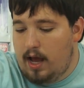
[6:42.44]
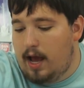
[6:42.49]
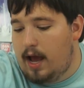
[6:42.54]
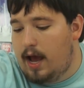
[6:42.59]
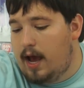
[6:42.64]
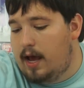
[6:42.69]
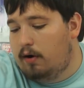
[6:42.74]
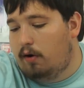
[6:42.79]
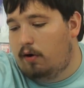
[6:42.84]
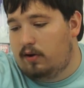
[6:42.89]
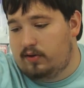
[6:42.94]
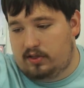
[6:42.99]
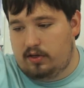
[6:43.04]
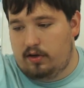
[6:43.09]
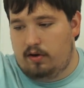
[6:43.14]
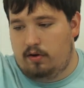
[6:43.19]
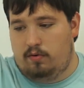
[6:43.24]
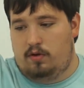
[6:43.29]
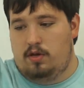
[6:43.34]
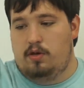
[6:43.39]
And
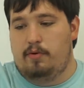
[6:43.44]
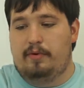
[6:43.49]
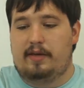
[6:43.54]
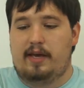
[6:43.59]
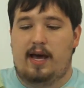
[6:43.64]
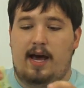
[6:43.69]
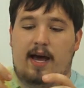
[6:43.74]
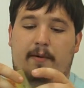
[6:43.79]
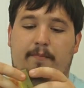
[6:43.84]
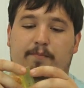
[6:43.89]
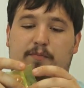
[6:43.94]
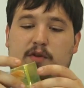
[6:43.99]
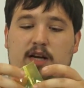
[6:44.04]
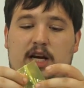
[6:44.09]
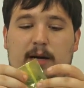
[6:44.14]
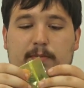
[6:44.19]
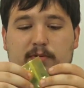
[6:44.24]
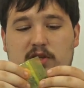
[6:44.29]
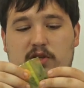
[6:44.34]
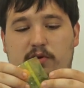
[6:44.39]
also, you get a
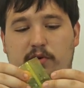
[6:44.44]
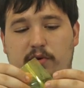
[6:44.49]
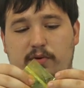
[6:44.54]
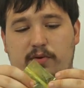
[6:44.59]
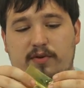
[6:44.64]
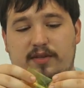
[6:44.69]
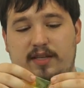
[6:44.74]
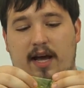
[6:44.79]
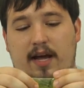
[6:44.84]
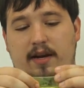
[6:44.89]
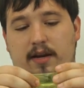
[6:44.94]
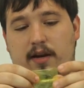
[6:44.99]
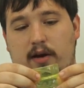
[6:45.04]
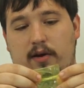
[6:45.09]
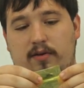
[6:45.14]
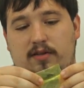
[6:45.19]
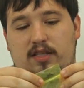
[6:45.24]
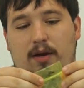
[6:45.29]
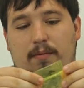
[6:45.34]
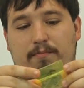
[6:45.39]
couple screws, and you
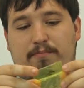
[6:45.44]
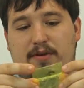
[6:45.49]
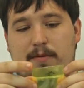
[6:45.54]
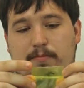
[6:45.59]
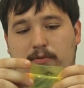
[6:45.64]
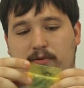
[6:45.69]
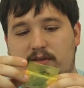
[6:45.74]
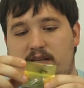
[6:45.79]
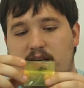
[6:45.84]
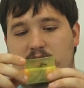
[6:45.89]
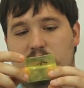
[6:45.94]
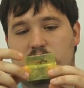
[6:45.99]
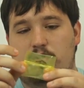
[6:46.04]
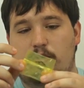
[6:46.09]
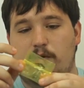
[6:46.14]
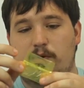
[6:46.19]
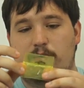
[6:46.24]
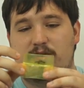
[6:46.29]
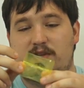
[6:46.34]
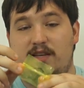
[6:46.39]
know, some people see the
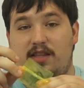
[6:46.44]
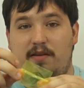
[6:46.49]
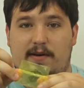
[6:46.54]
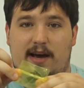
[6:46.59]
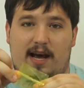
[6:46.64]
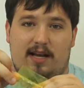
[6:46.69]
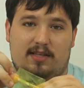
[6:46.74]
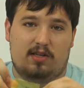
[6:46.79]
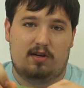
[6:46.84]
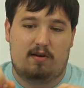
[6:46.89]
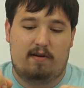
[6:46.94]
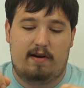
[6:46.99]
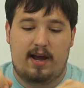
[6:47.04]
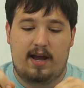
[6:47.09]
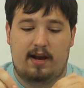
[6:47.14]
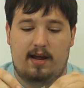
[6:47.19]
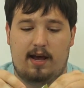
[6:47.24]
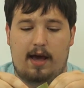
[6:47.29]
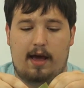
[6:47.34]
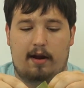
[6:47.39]
screws in the Master
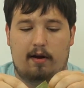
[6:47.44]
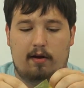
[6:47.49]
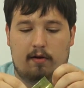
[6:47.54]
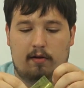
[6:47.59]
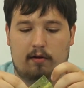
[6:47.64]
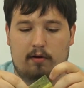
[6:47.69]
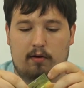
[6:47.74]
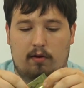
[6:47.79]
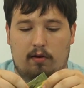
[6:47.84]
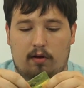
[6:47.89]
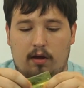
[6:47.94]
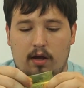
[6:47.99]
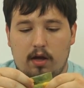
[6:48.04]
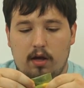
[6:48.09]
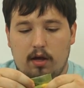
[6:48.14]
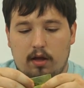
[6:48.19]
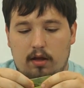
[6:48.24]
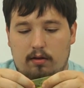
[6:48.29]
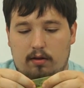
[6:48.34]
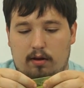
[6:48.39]
Grade and are a little
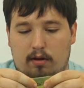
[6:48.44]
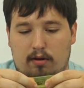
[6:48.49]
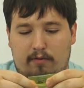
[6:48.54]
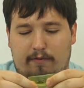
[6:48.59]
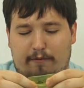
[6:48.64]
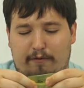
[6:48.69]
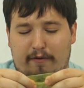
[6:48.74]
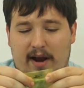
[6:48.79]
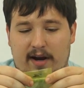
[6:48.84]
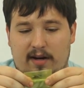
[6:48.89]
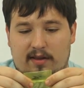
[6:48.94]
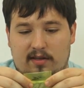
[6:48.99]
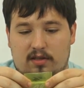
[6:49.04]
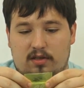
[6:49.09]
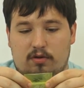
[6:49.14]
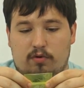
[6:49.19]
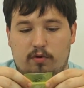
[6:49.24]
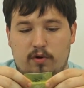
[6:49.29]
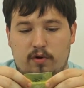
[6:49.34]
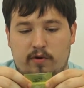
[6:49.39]
afraid of the
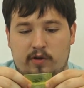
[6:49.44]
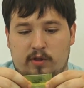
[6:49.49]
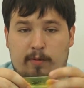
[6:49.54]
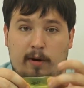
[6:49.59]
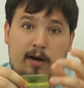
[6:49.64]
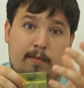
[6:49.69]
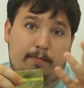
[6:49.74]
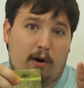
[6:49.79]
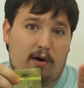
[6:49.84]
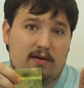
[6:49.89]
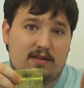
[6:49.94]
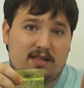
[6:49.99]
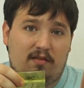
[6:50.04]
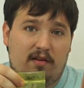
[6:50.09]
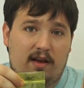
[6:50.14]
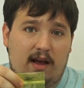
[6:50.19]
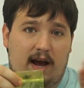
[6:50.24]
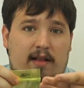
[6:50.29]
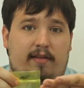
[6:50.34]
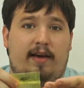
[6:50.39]
screws, but
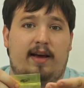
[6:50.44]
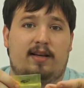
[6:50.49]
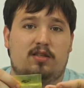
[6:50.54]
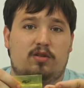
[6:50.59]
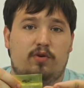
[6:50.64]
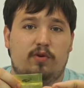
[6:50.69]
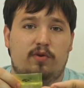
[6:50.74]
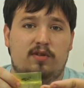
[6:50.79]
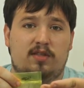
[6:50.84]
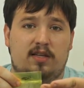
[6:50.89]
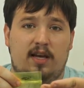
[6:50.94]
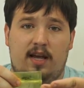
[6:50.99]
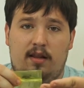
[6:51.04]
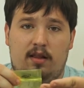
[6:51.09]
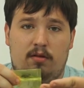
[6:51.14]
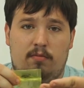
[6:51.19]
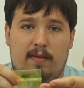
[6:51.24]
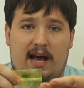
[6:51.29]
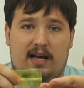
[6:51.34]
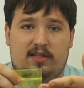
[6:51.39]
personally, I like screws
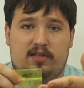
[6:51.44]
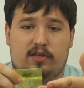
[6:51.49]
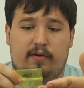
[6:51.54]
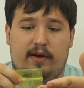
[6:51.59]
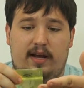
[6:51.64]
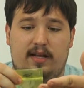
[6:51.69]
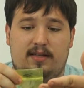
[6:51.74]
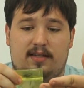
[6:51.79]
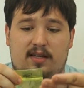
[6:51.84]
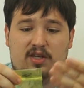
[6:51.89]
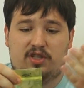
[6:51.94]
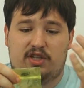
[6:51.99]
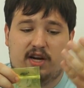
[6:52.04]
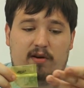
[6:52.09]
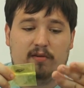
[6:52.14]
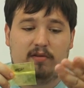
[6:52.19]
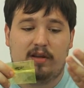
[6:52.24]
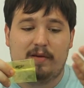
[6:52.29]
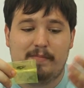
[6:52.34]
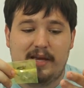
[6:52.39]
in Master Grades because it
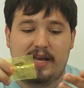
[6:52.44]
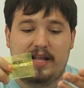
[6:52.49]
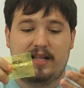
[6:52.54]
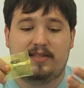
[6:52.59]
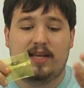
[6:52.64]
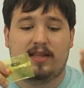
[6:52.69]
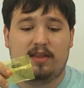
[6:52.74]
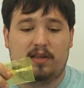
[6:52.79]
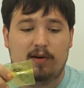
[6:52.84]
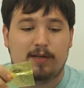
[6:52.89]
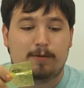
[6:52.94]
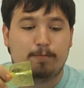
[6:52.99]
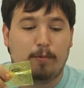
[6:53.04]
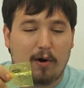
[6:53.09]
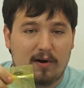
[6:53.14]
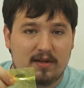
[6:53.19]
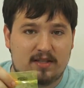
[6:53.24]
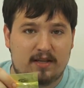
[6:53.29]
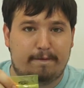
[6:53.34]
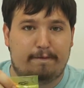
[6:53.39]
generally means that there's
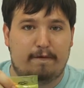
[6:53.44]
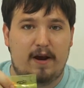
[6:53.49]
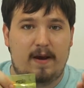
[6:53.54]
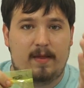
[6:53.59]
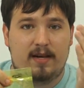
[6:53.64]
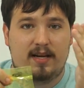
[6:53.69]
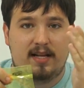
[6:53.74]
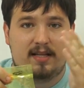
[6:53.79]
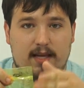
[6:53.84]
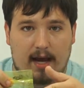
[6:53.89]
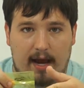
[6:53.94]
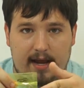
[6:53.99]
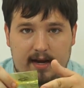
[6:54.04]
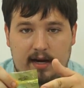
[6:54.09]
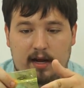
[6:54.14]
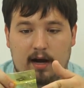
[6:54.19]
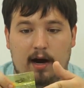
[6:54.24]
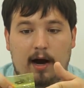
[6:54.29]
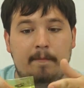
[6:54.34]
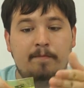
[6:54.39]
parts of the frame that need
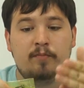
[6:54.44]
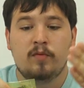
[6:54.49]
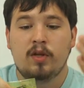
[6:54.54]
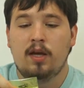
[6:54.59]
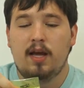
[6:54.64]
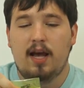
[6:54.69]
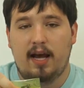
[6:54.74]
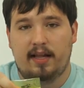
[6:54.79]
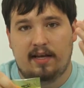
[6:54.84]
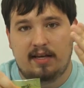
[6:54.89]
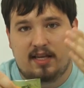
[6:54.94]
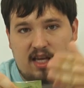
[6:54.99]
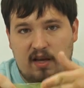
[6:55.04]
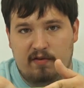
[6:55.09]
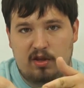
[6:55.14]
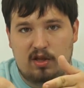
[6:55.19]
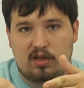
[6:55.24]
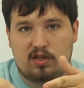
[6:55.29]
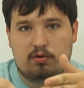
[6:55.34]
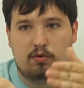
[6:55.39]
tightening up, and they
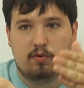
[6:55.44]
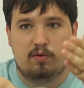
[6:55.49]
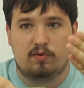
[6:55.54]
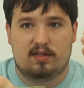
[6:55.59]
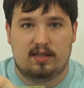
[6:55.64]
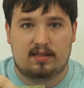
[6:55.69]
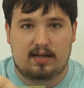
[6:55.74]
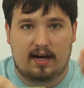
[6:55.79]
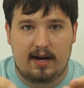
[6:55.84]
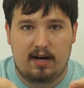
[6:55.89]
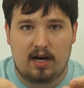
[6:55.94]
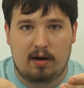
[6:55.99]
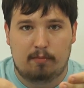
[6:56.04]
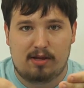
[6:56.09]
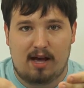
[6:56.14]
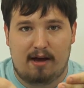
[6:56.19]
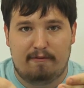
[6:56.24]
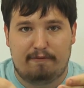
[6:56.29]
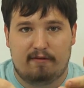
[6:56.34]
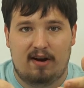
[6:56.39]
give you the screws to tighten
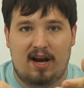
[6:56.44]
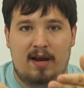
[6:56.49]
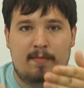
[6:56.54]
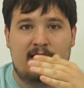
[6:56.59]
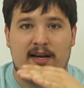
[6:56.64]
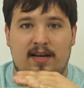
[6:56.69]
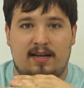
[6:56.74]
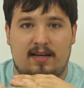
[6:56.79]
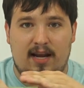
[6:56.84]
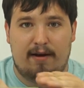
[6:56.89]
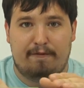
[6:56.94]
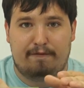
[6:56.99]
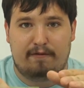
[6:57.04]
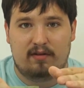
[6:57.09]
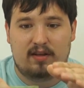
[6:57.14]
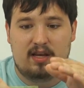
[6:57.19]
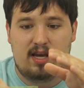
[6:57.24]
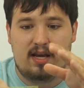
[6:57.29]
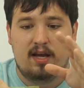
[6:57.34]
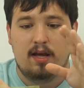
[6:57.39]
up that frame, and
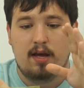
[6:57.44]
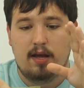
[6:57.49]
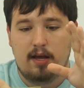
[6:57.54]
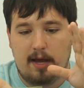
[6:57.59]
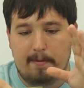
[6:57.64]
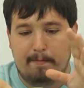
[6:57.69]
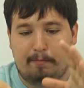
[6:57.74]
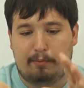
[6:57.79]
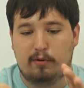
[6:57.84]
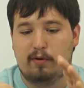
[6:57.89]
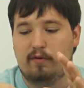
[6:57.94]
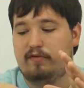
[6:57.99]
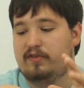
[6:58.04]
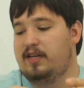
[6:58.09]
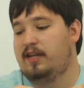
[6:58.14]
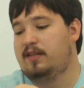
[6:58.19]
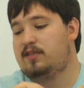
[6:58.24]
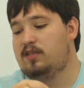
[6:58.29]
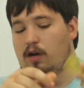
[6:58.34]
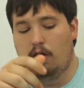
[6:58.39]
definitely improves
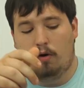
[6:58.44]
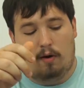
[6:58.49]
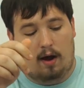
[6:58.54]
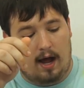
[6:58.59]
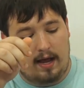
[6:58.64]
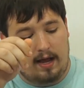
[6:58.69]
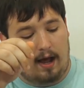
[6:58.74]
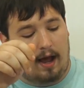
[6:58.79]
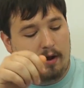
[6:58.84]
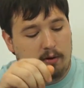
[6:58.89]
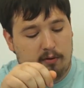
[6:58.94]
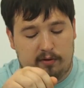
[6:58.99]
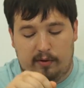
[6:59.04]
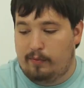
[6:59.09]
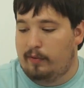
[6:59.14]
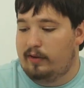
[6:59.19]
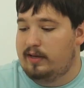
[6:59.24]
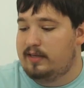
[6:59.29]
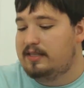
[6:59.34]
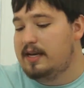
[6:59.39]
it, so I only
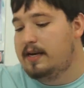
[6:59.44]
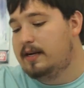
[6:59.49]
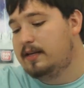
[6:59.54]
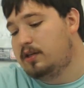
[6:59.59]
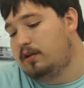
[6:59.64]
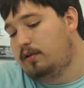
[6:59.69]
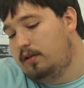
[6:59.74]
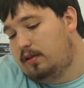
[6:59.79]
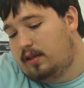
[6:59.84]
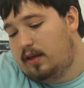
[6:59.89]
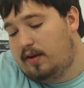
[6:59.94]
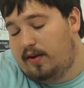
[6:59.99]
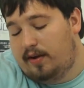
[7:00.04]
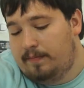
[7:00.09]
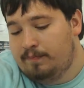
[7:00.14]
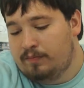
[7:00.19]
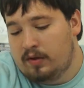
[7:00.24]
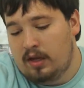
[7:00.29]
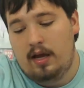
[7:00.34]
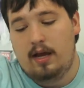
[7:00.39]
really see it as a good
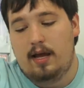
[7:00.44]
thing.